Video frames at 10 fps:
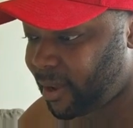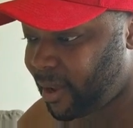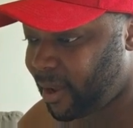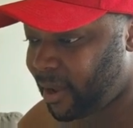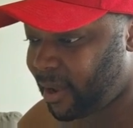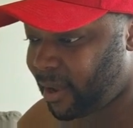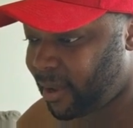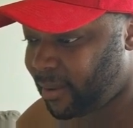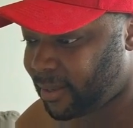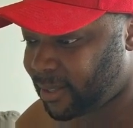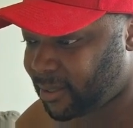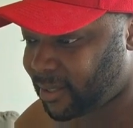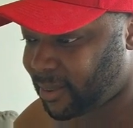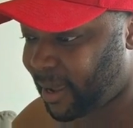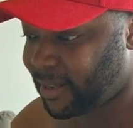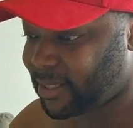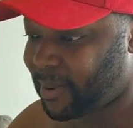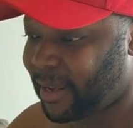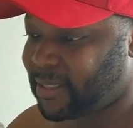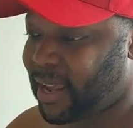Let's go to somebody else.
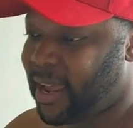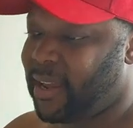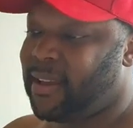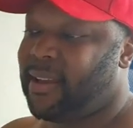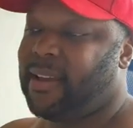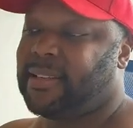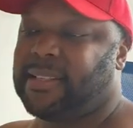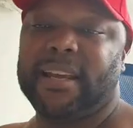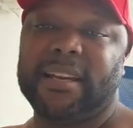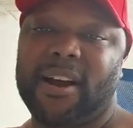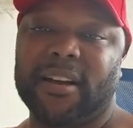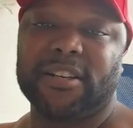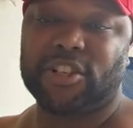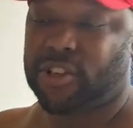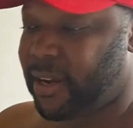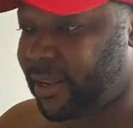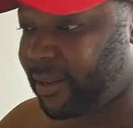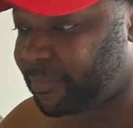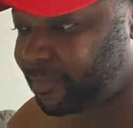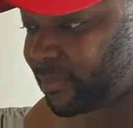Somebody say, Sydney,
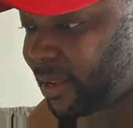Australia.